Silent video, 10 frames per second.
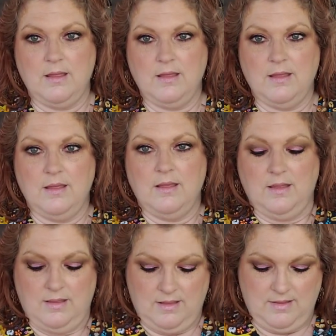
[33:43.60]

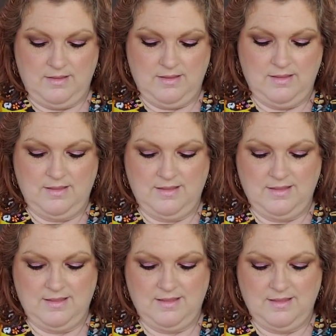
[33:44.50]

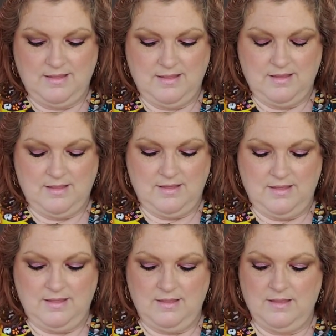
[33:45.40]

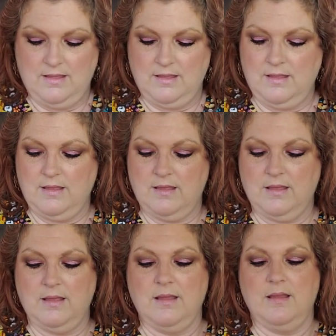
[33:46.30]
No one is speaking in this clip.